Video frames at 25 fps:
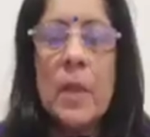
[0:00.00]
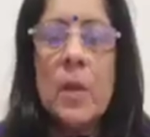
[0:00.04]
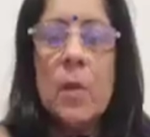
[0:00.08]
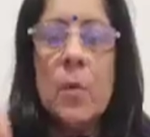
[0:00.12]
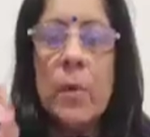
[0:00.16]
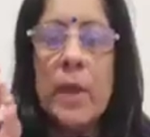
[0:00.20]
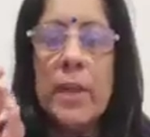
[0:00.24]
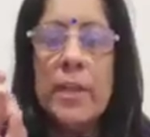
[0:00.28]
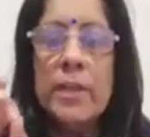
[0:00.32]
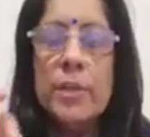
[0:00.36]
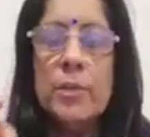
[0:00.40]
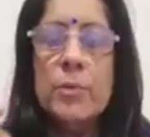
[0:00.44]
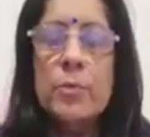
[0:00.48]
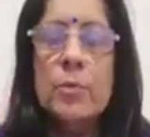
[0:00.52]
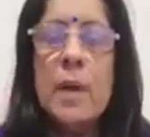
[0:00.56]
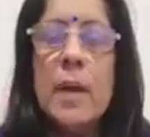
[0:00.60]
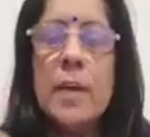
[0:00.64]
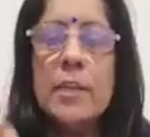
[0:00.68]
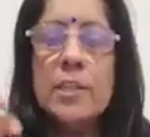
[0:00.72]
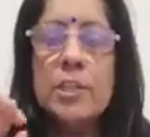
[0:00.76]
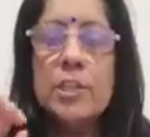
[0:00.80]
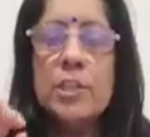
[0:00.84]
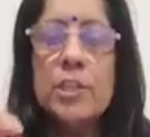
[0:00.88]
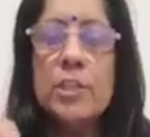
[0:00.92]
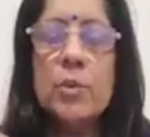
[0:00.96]
When you
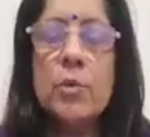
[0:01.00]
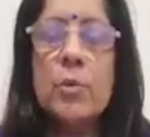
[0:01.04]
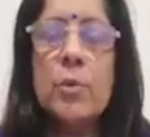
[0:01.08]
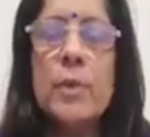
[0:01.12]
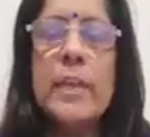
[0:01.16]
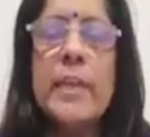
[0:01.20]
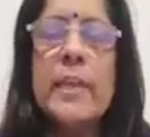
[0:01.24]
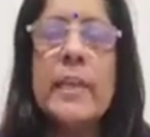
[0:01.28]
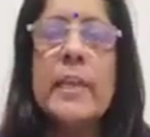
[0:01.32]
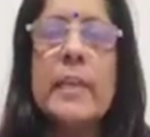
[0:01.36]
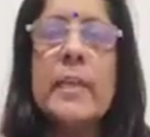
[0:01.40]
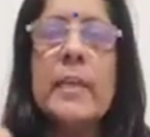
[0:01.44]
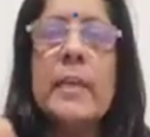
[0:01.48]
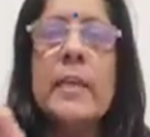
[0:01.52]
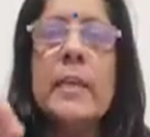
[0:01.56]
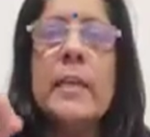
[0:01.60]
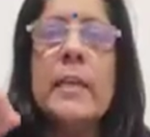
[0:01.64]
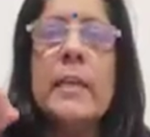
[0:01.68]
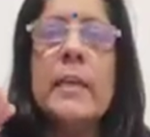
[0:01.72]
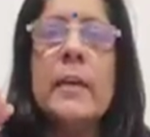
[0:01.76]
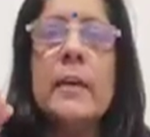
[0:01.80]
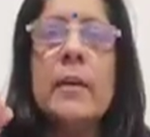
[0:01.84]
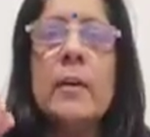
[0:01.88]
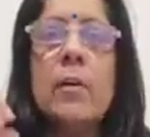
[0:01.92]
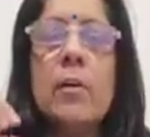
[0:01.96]
are showing
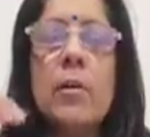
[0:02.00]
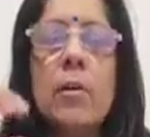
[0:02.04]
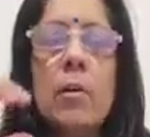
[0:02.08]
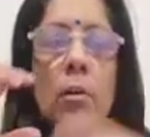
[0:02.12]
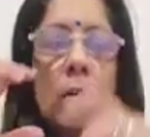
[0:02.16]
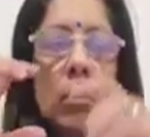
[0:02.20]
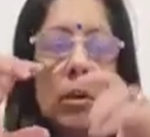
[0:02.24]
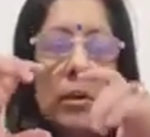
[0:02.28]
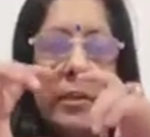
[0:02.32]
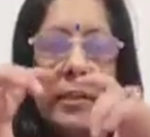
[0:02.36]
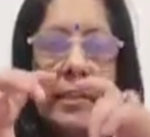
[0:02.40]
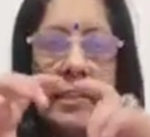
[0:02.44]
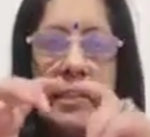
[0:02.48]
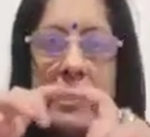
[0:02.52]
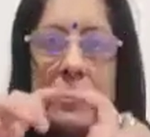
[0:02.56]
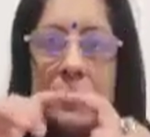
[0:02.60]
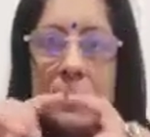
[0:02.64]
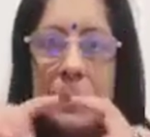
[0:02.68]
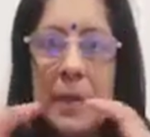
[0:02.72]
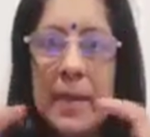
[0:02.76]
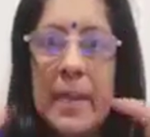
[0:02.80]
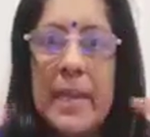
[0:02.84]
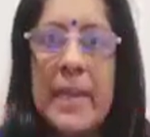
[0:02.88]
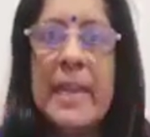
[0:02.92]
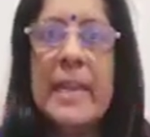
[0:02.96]
or
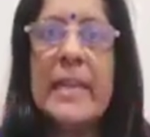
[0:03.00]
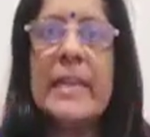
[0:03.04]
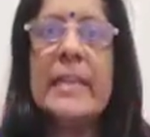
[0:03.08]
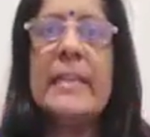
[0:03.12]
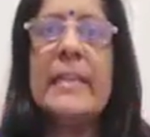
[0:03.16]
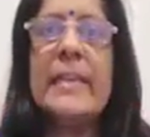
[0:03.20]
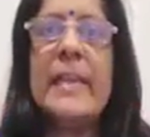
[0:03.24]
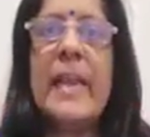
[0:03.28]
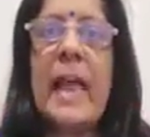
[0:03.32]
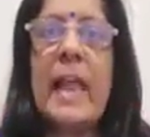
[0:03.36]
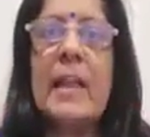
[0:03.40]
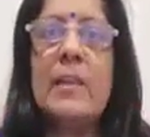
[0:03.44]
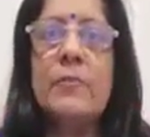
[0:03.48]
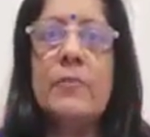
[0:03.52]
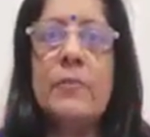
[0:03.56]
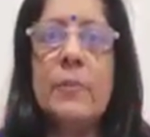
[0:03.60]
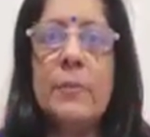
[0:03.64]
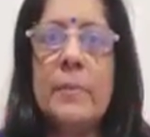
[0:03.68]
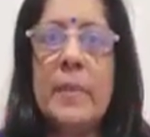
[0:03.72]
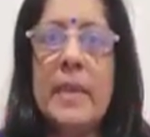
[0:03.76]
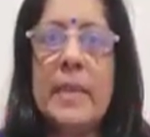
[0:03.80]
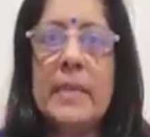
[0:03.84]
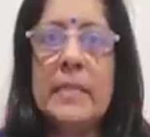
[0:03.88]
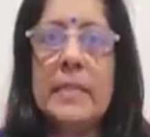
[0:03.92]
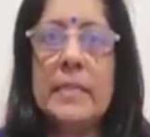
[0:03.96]
displaying the
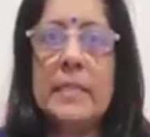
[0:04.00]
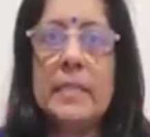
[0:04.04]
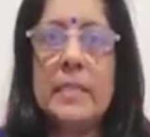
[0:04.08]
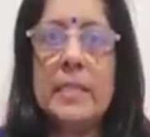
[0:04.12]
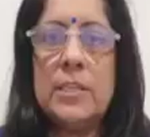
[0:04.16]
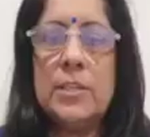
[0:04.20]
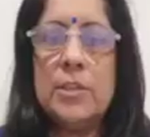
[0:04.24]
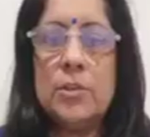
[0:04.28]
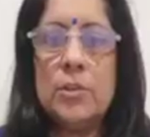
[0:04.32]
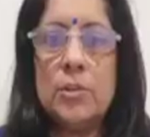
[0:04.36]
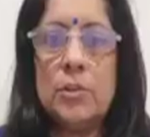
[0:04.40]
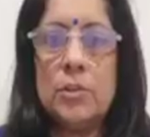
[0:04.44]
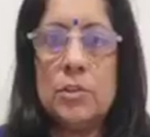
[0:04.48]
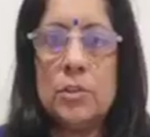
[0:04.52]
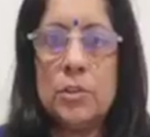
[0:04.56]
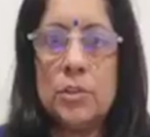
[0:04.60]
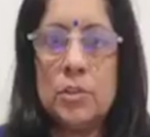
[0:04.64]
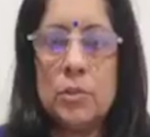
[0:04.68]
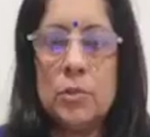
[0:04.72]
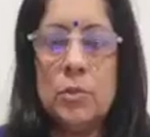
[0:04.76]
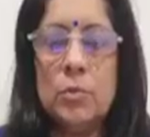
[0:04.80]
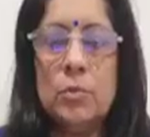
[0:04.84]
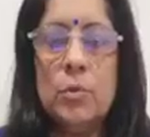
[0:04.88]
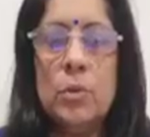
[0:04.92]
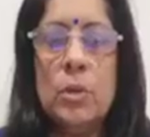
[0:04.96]
alphabet in your
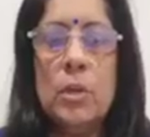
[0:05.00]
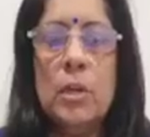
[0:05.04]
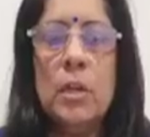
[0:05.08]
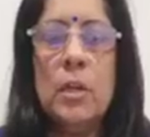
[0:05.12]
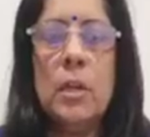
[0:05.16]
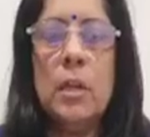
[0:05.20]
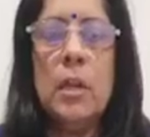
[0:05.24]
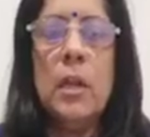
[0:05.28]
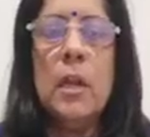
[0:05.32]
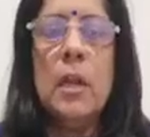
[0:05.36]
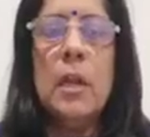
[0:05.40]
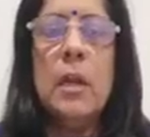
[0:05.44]
school,